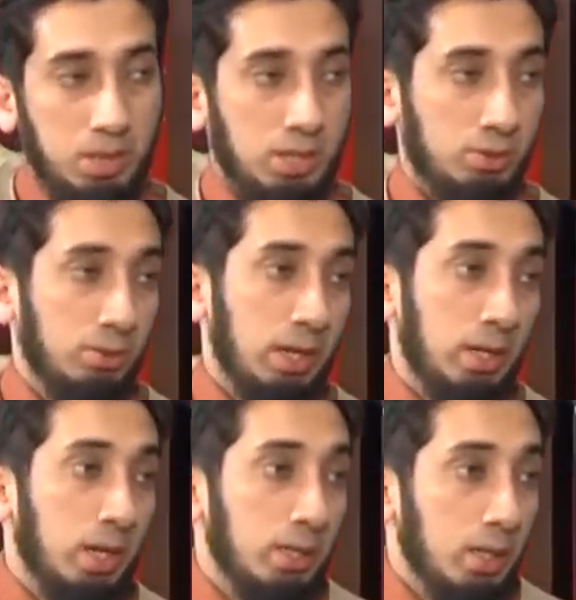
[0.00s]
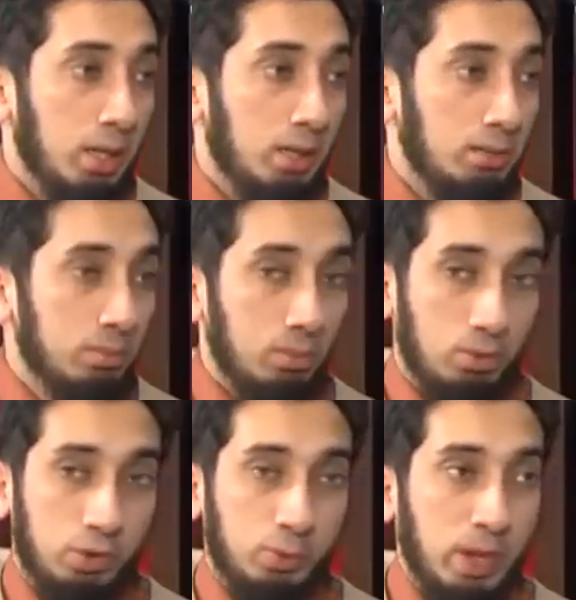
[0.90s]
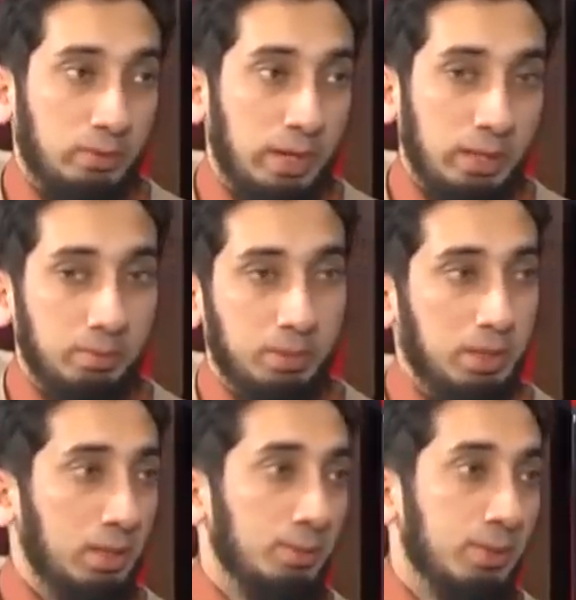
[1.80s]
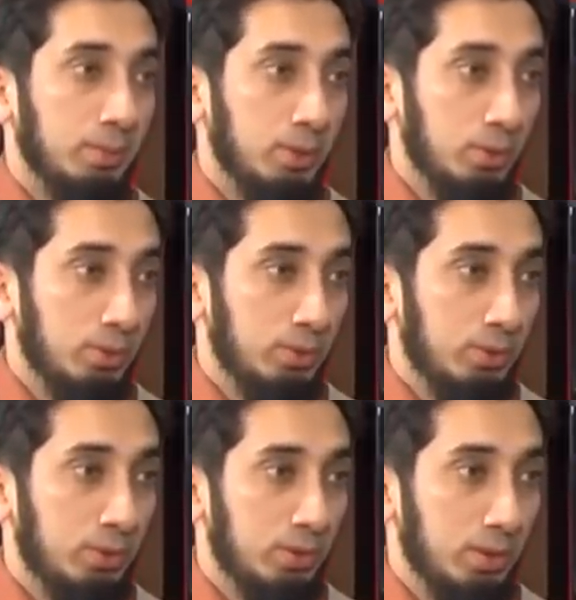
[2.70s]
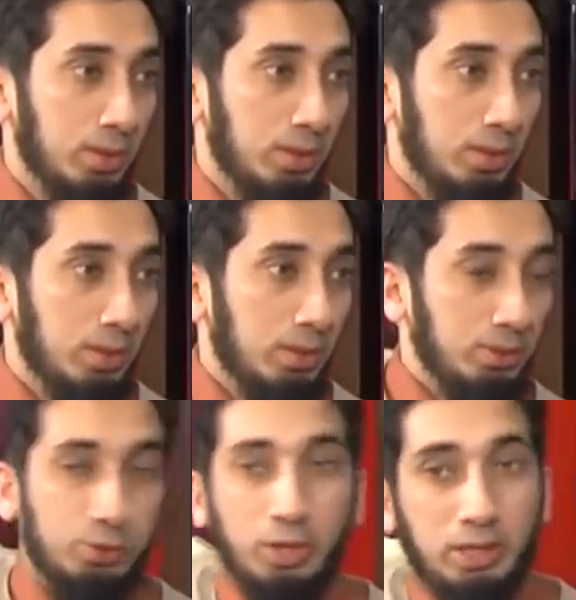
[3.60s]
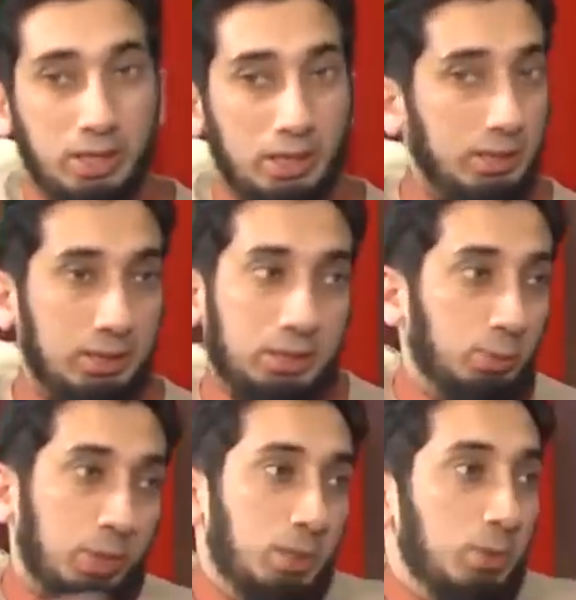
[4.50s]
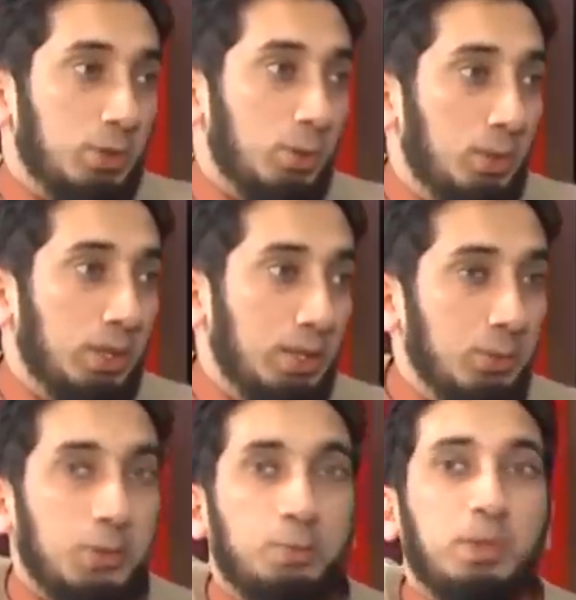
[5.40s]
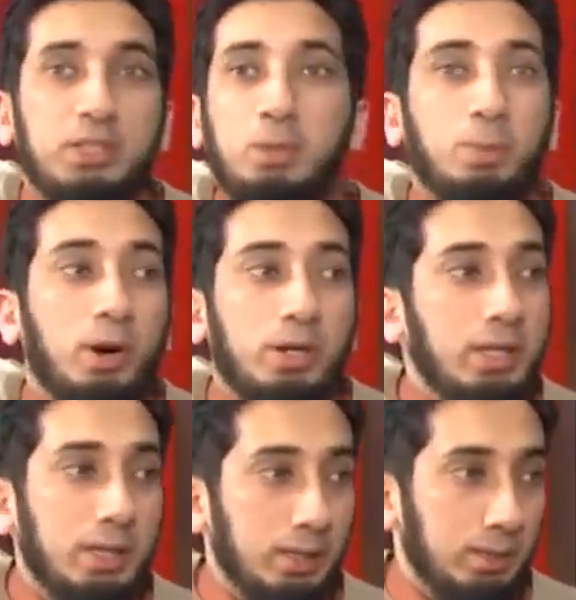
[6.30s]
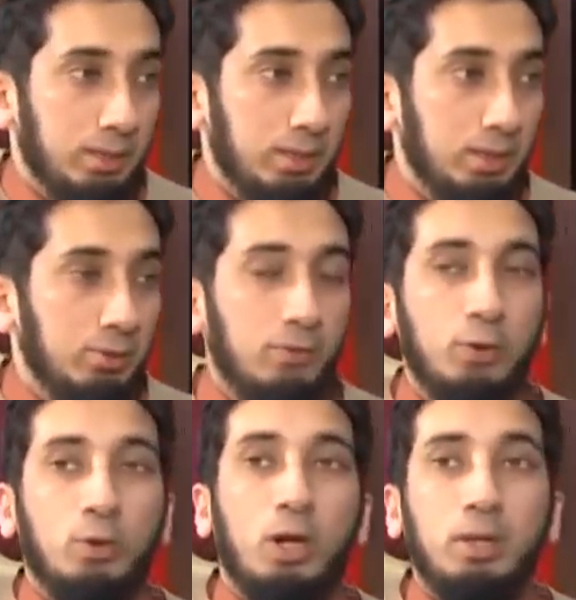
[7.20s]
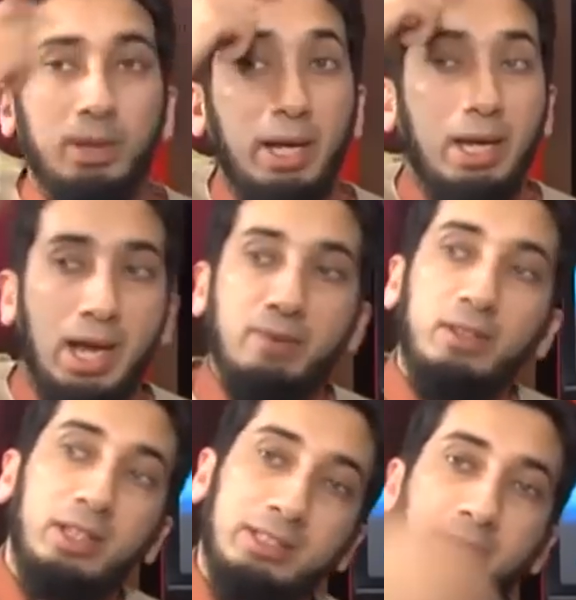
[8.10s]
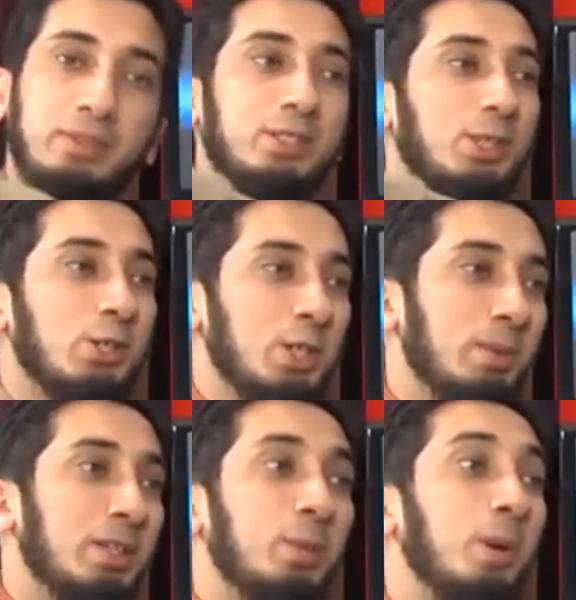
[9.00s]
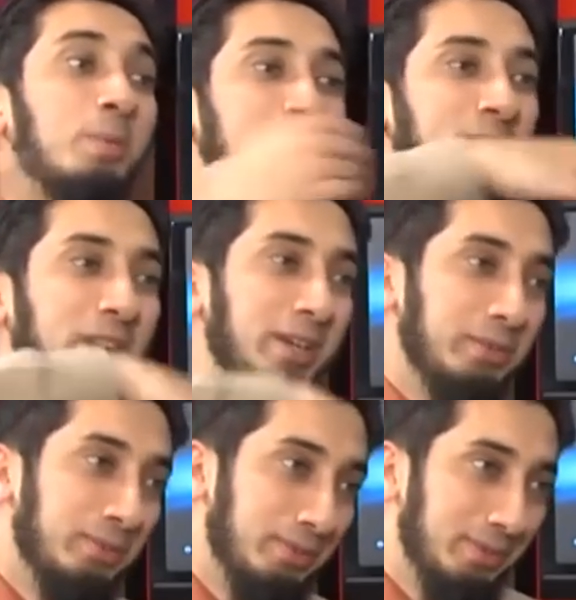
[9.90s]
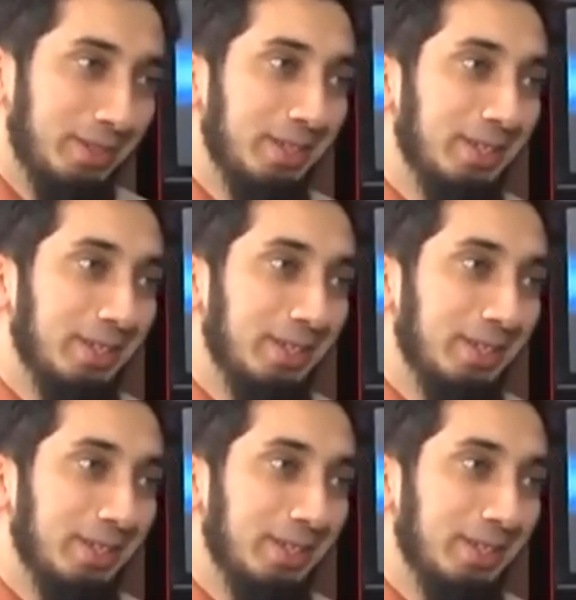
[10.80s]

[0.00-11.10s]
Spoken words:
Guys going out hunting, horseback riding, beating up some dudes, drinking. This is what he was doing. He was busy partying. So if you call him, hey, let's have a discussion about the purpose of life,